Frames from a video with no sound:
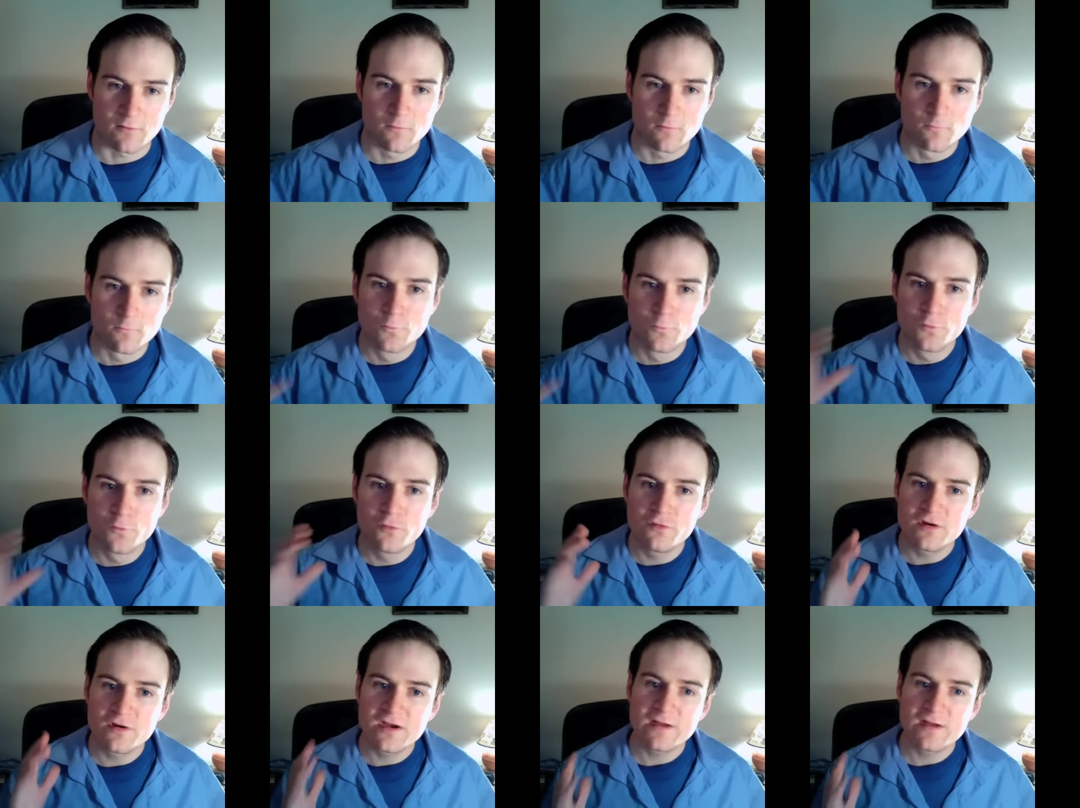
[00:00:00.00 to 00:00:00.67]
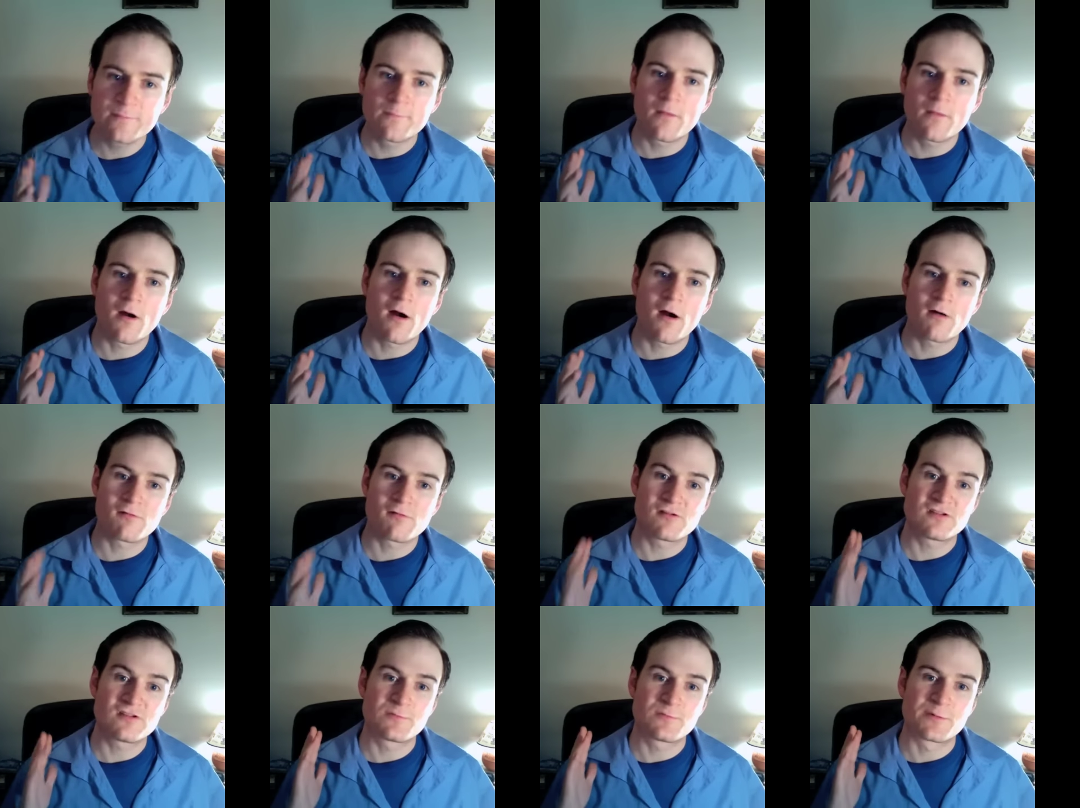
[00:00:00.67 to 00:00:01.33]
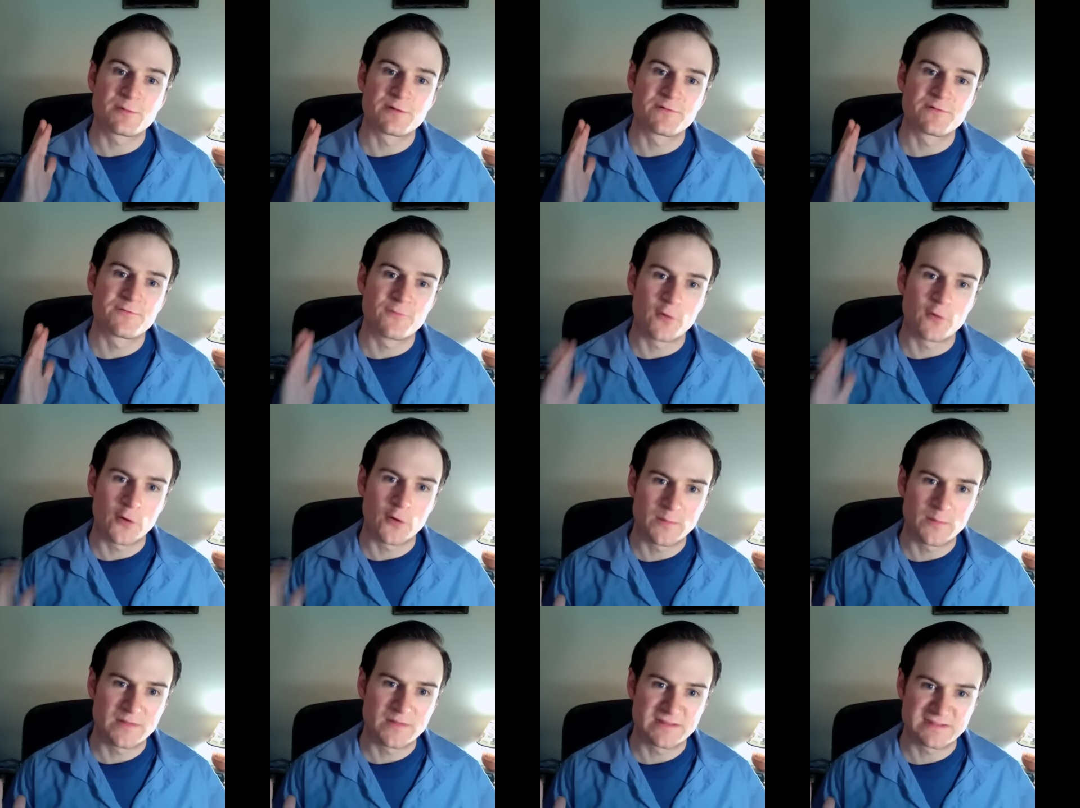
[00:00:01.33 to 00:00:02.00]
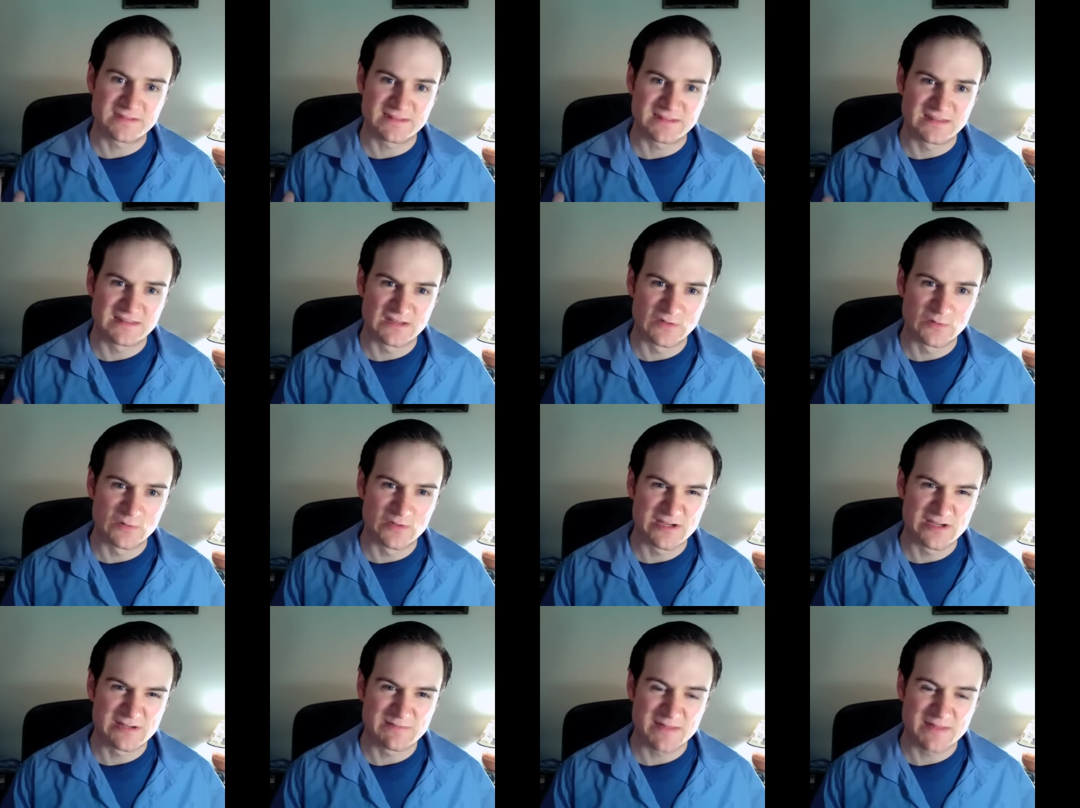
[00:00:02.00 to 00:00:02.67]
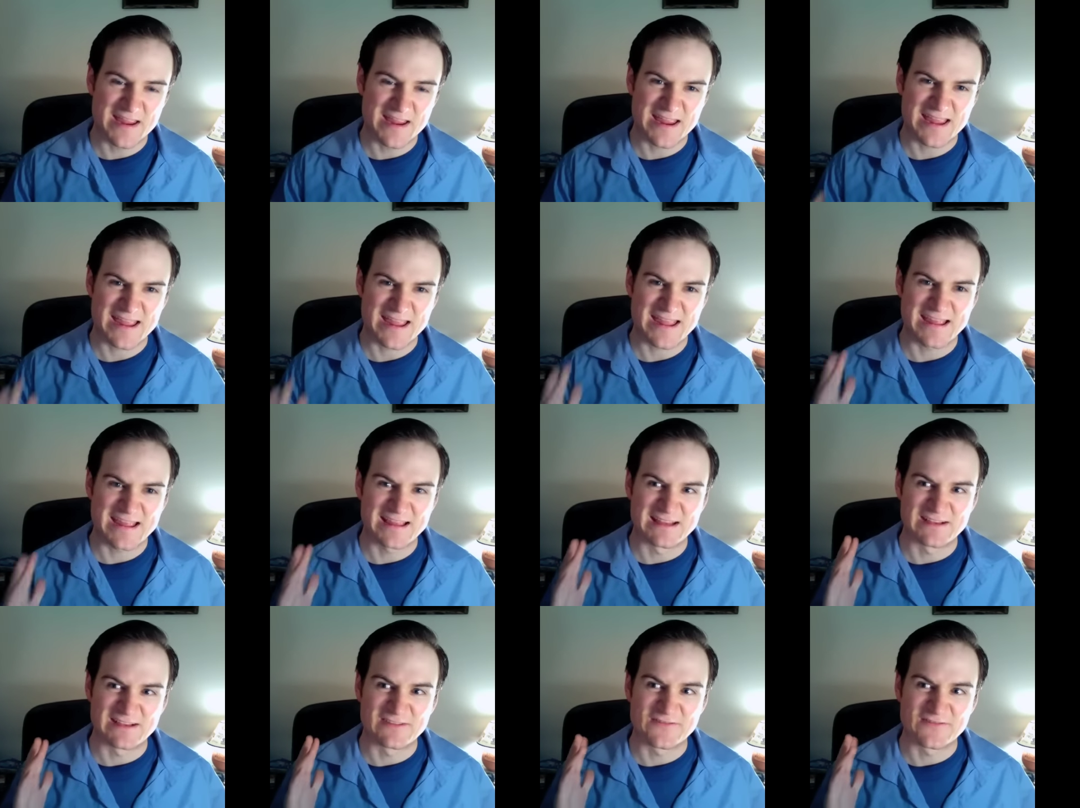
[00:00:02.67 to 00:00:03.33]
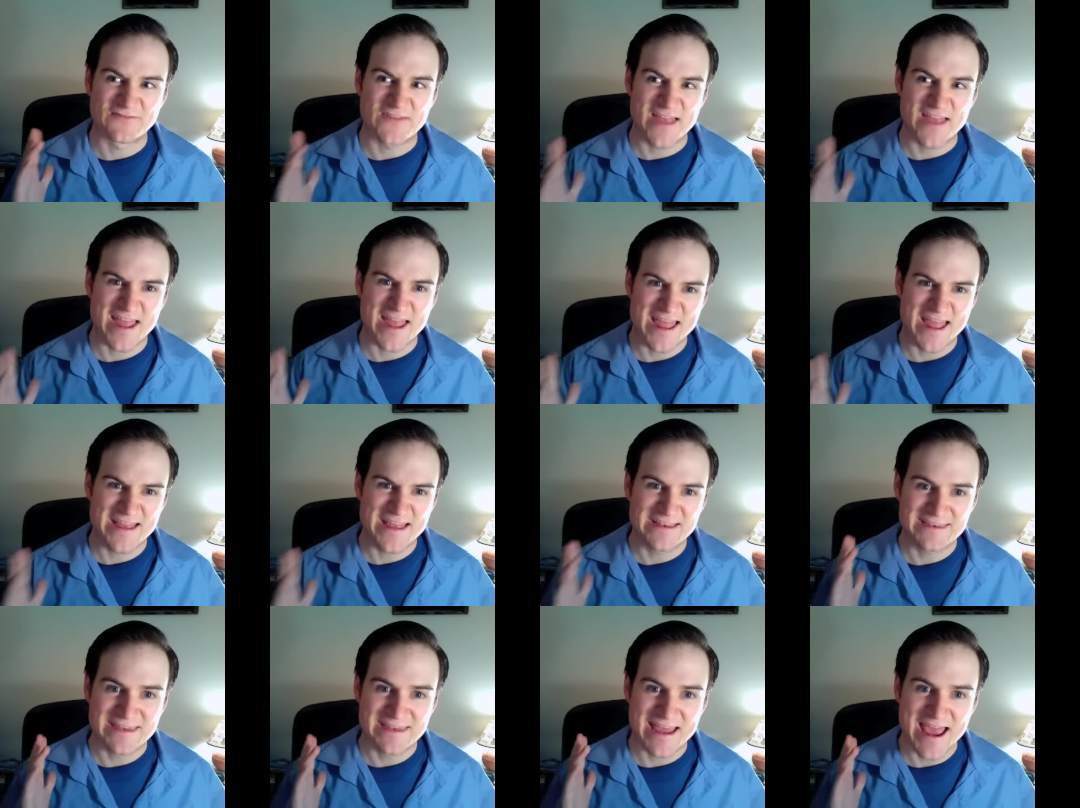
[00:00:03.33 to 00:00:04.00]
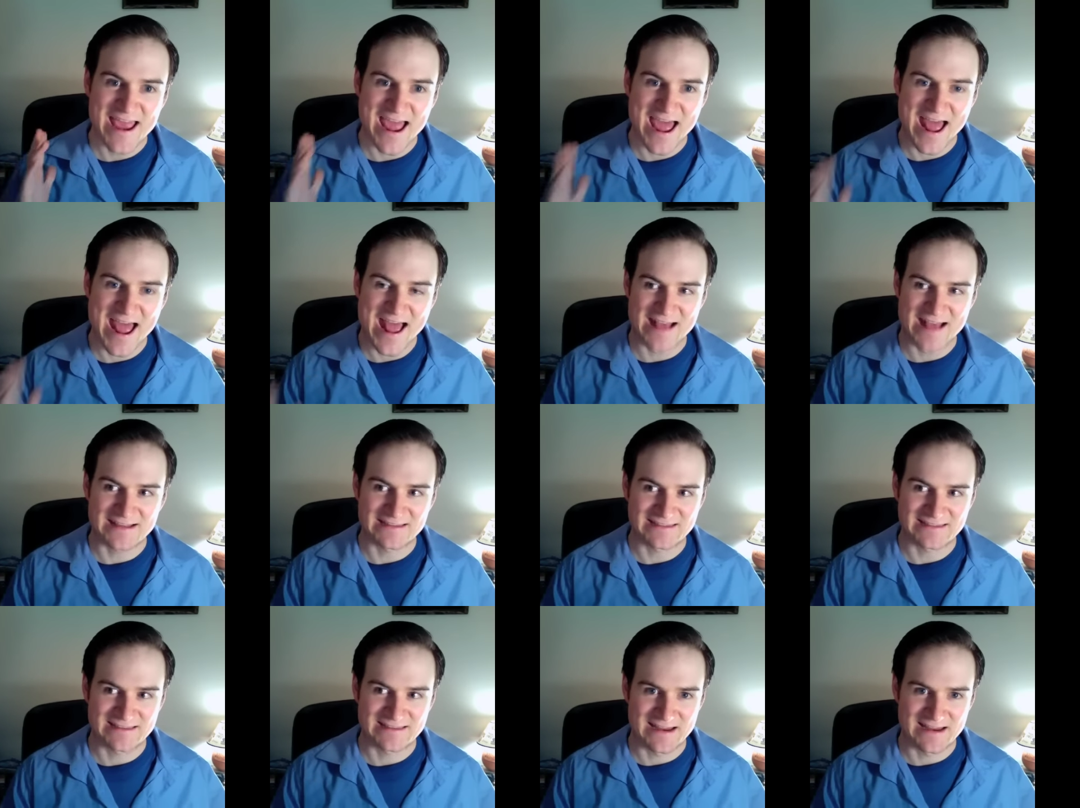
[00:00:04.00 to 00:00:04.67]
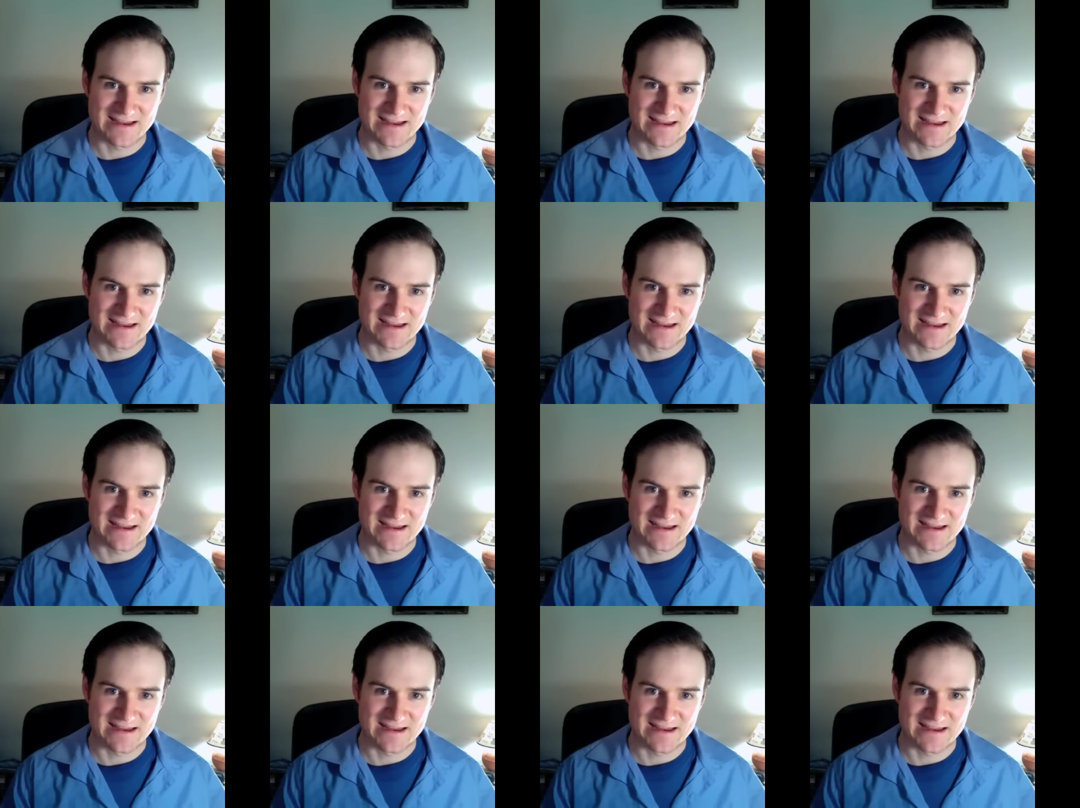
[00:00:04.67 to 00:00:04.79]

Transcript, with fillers: Rooney Mara's performance in the remake is fantastic.